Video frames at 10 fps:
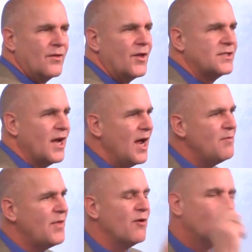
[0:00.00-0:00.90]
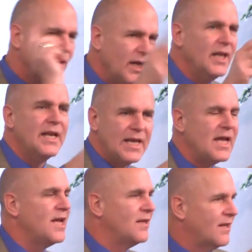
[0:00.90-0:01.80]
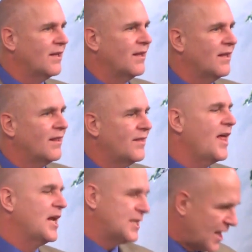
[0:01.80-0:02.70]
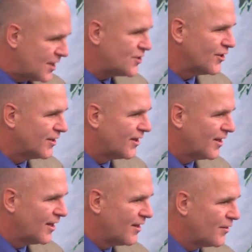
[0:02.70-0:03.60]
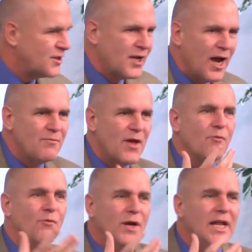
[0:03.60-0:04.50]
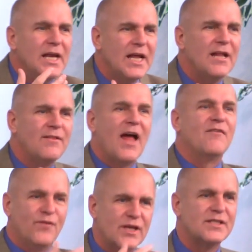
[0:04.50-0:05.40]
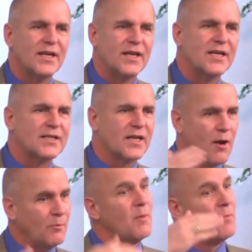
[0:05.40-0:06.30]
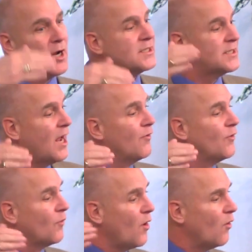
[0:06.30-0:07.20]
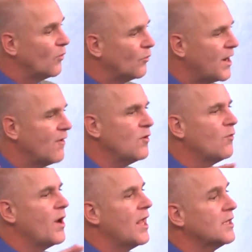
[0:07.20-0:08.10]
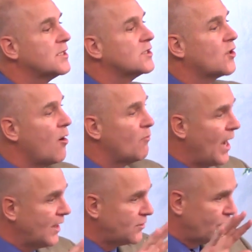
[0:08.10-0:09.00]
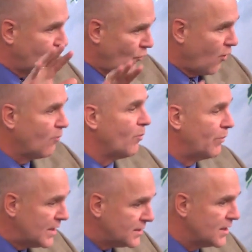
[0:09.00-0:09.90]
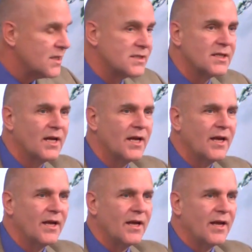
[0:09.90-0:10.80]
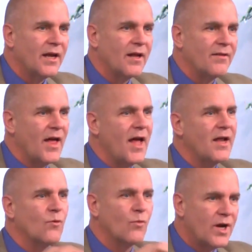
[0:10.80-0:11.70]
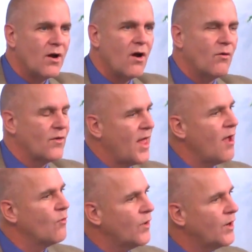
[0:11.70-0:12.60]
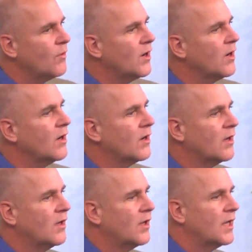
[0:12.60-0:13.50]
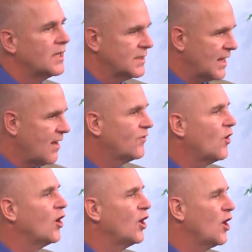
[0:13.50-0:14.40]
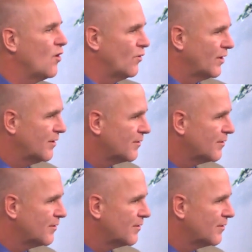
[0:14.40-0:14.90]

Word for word: The time they really need that attention, the time they really need that visit is a couple of months down the road when everyone else has gone back to their normal business and that widow or that widower is left all alone.